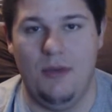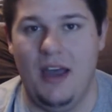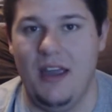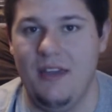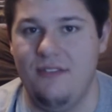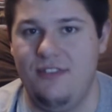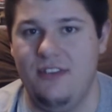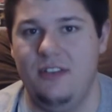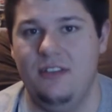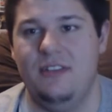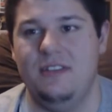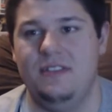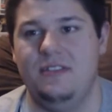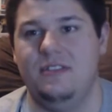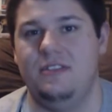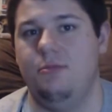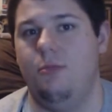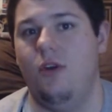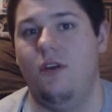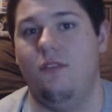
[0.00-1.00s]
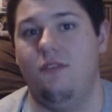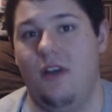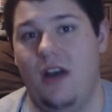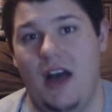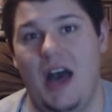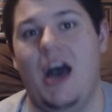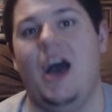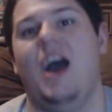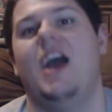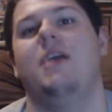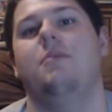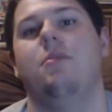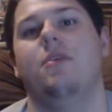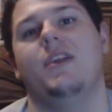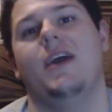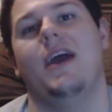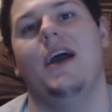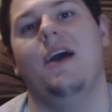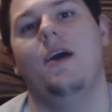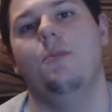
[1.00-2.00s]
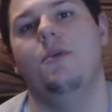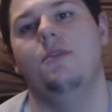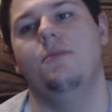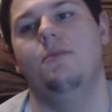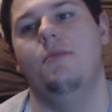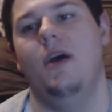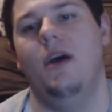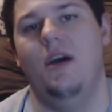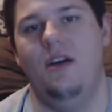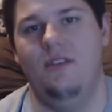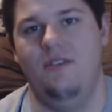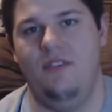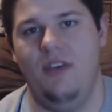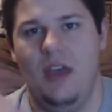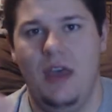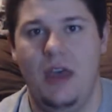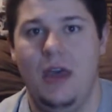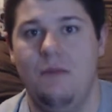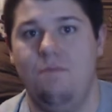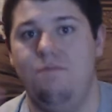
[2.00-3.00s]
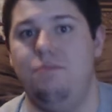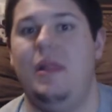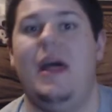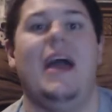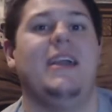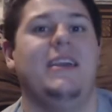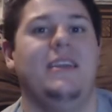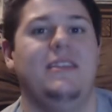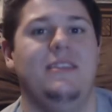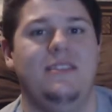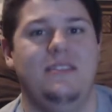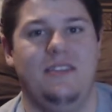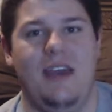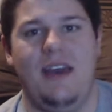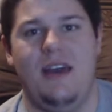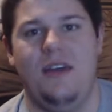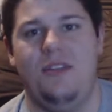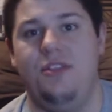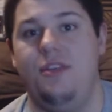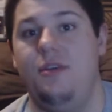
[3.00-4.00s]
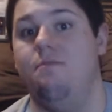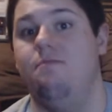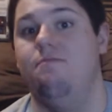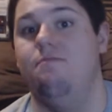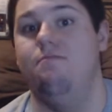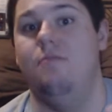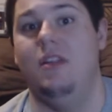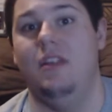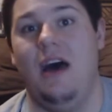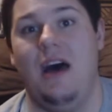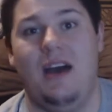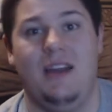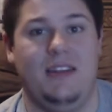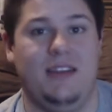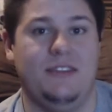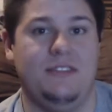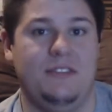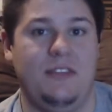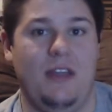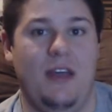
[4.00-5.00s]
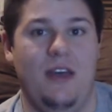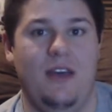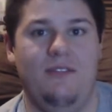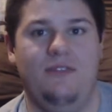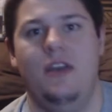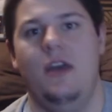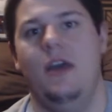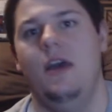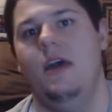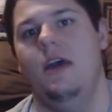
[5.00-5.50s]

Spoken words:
I feel this is more of a hybrid album of blackened death, melodic stuff,